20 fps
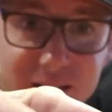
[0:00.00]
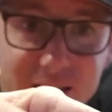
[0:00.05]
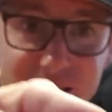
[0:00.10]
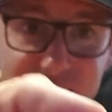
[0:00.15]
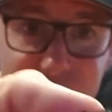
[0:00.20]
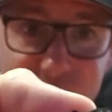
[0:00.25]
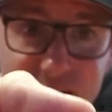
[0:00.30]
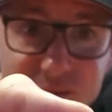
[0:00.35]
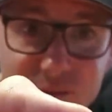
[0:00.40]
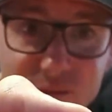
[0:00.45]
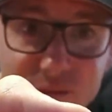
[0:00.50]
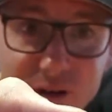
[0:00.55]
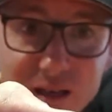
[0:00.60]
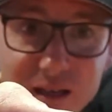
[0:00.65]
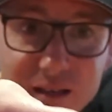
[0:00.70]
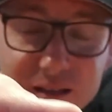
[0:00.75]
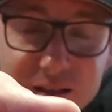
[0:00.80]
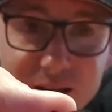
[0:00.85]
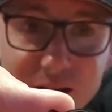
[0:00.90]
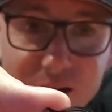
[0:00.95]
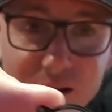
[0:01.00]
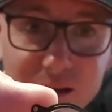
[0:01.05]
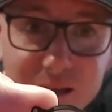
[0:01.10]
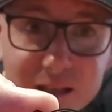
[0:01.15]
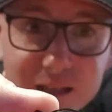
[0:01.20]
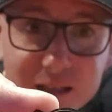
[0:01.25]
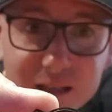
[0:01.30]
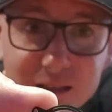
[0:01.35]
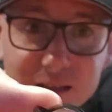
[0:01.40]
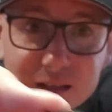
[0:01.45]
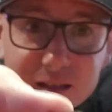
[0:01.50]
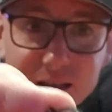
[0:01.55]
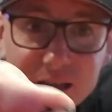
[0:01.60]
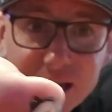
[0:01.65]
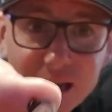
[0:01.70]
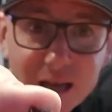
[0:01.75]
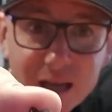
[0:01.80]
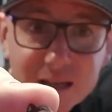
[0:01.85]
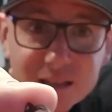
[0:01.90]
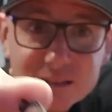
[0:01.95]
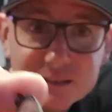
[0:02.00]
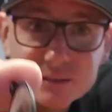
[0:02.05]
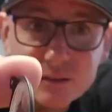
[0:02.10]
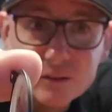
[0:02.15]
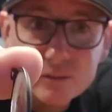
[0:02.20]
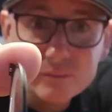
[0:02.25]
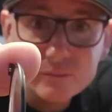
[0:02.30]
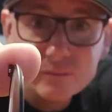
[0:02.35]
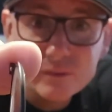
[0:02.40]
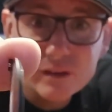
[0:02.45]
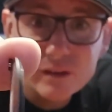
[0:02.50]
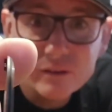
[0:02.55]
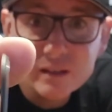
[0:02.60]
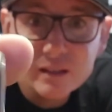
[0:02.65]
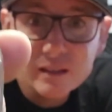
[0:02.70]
It's freaking tiny, and it's not very